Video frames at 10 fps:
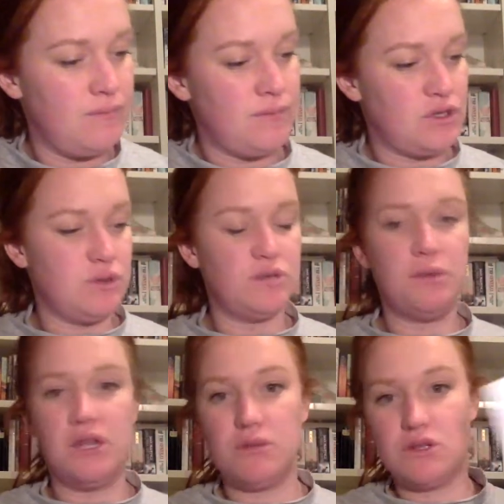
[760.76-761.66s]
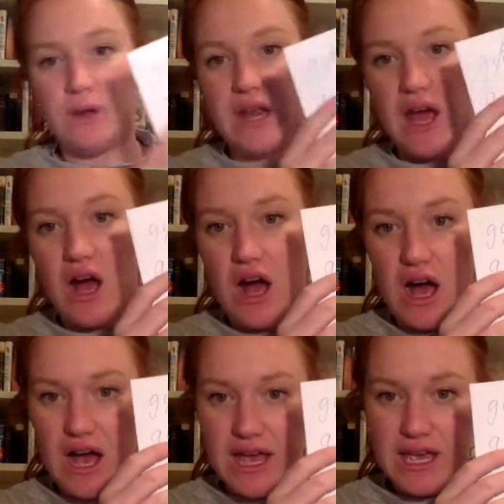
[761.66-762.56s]
So we're splitting between our
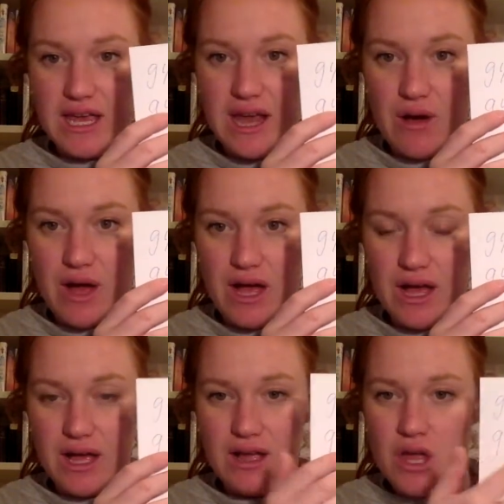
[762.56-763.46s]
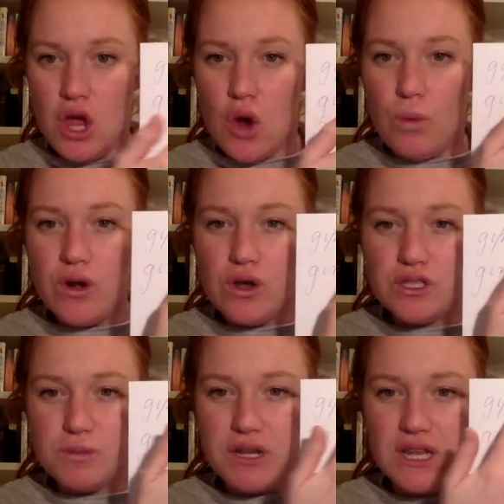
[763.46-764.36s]
I and our R. We're not
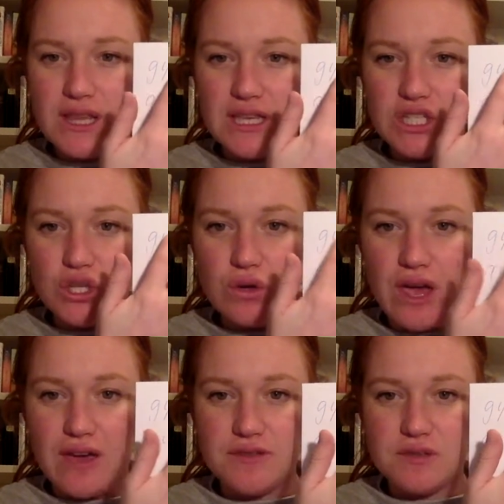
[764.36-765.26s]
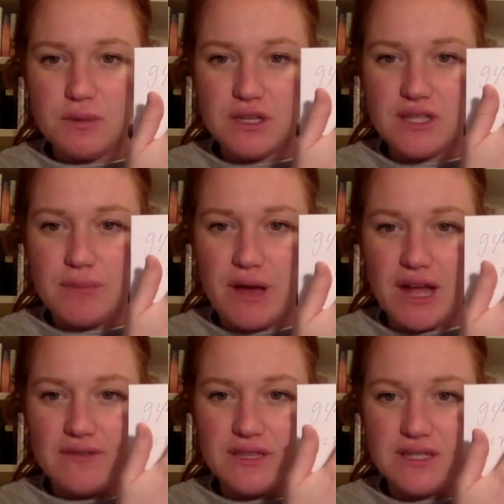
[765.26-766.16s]
splitting these 2 Fs because they're
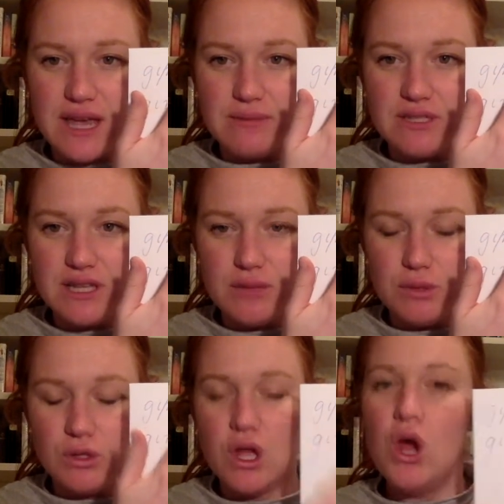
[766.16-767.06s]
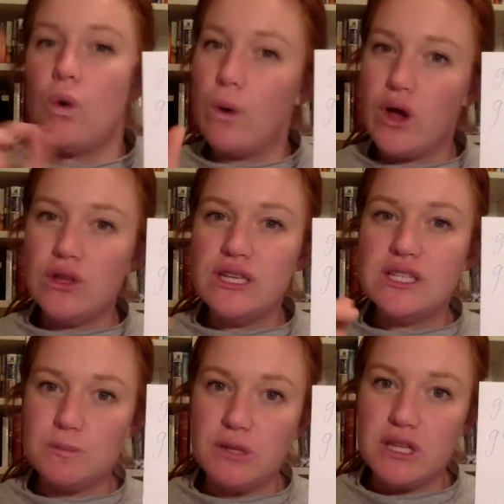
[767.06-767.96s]
part of the same syllable. We only
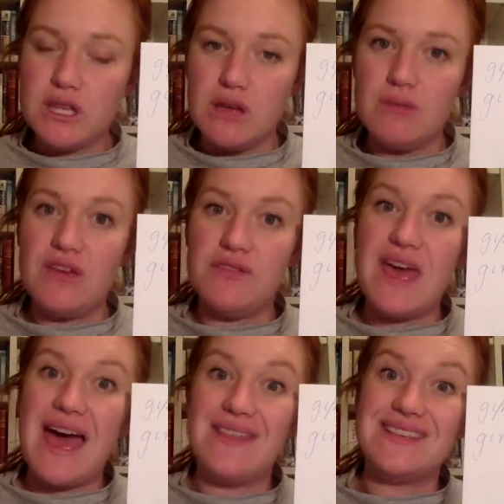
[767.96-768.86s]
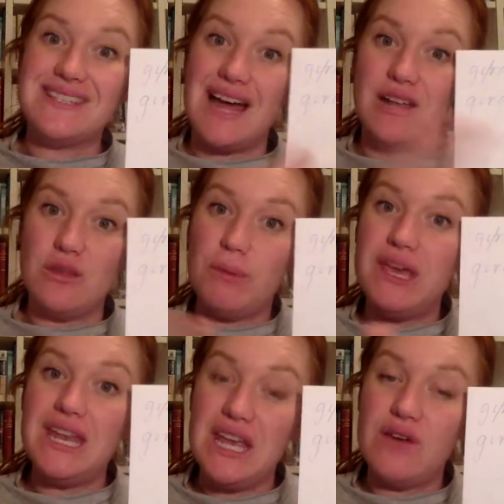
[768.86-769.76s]
split them if they're at the start or the
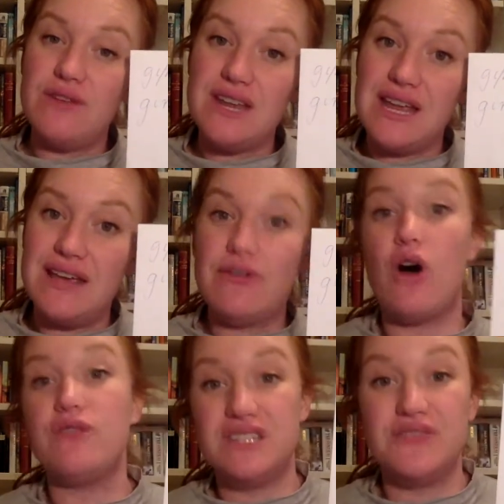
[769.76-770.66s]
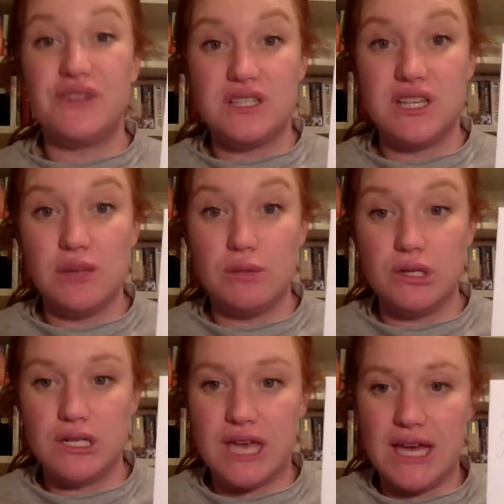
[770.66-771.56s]
beginning of a different syllable,
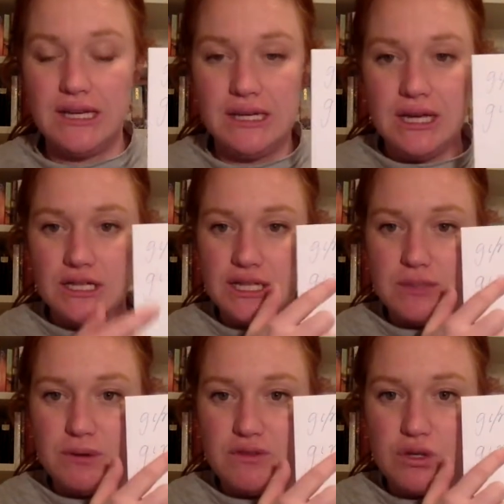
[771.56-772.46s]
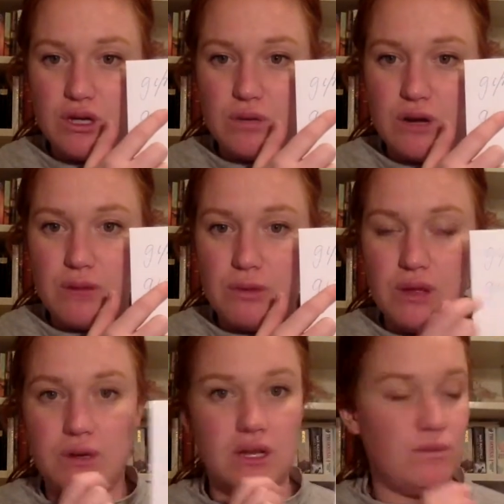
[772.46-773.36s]
okay? So that's a bit of a tricky one. I put that
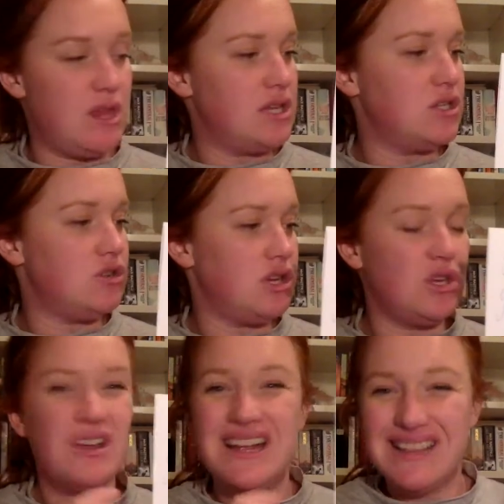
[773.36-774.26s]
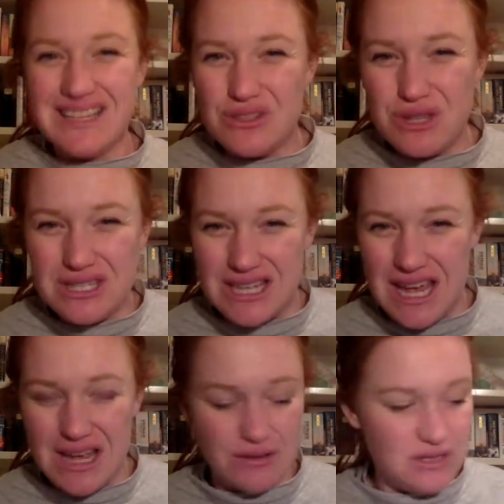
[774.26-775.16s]
one in there to trick you. Let's do the
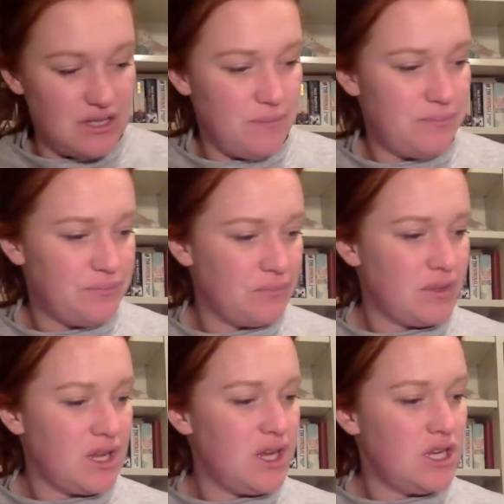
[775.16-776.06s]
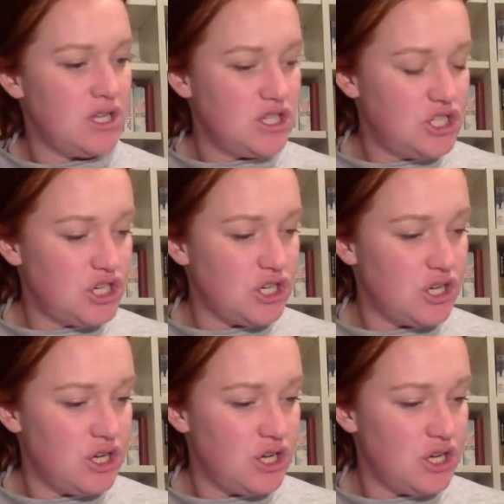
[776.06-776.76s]
sounds. J,